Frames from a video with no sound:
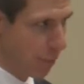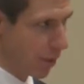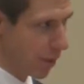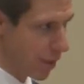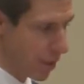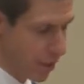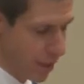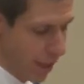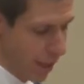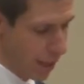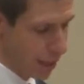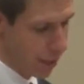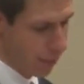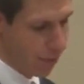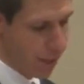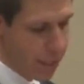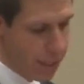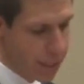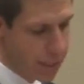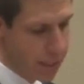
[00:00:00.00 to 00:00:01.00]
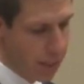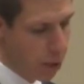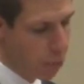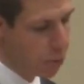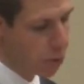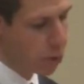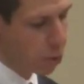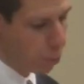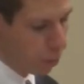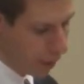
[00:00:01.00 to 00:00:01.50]
about this text, if he isn't dealt
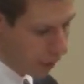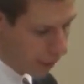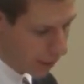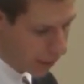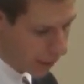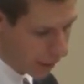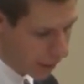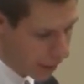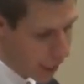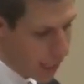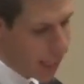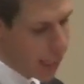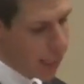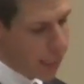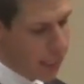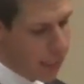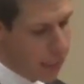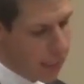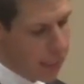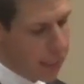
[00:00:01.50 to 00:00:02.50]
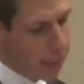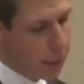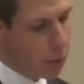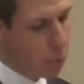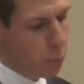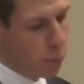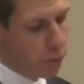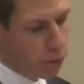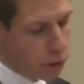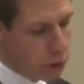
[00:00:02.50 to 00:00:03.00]
with quickly, he
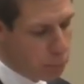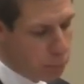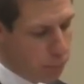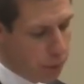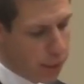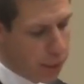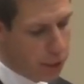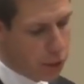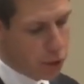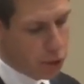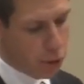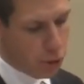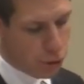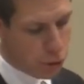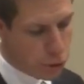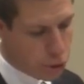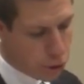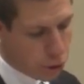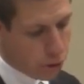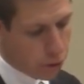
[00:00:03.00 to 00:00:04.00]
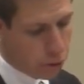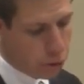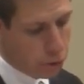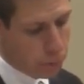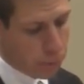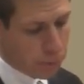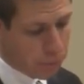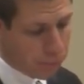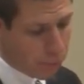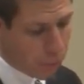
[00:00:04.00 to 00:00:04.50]
will split your
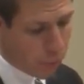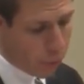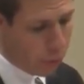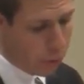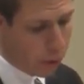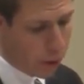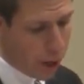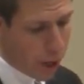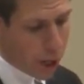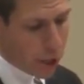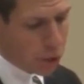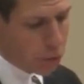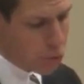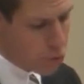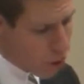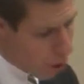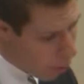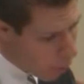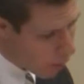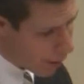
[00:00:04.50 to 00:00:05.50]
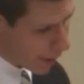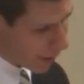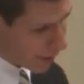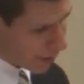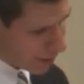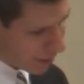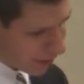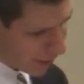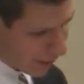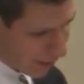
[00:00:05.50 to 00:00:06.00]
church before you know
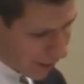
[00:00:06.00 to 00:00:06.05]
it.